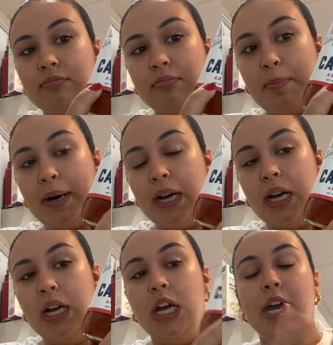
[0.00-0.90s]

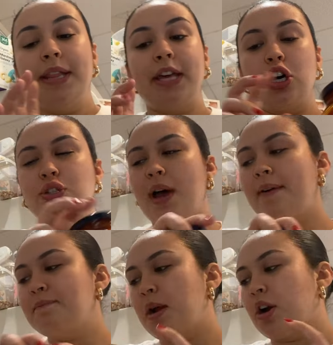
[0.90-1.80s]
But they also have
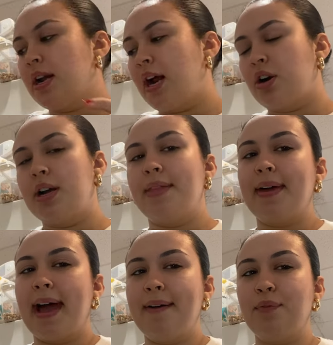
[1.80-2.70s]
marinara, and they
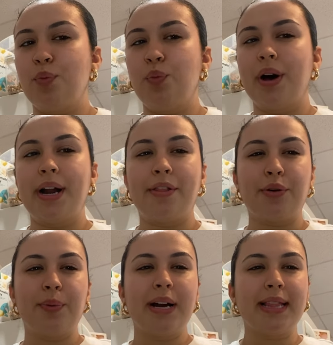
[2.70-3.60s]
have one other
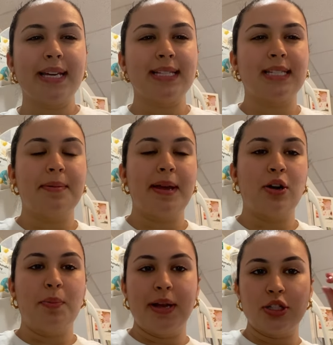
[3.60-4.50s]
one. I think it's
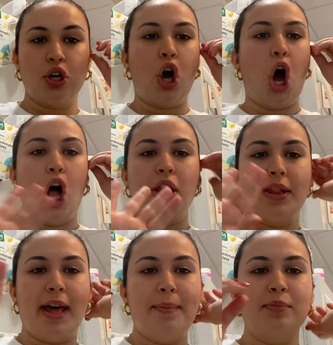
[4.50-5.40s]
tomato basil. All of
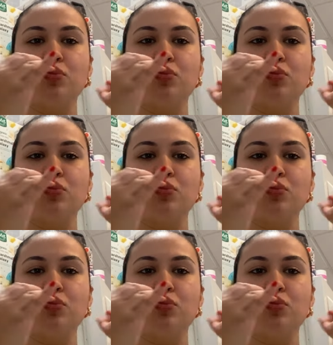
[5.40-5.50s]
them,